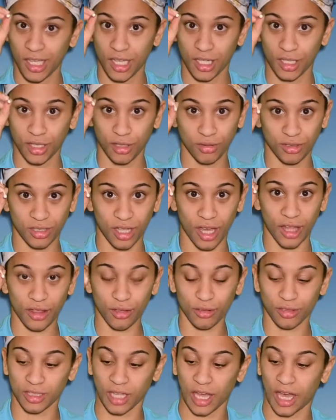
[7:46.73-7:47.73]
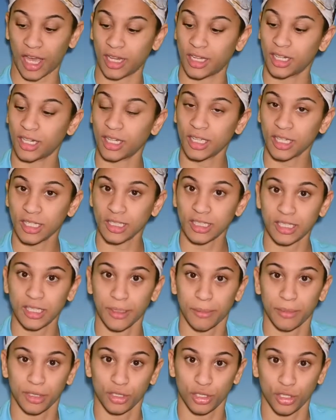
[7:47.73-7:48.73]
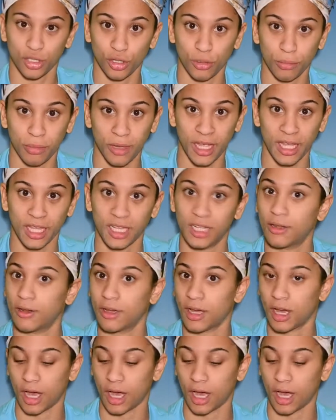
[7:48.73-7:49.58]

and use the other side to dip into your paint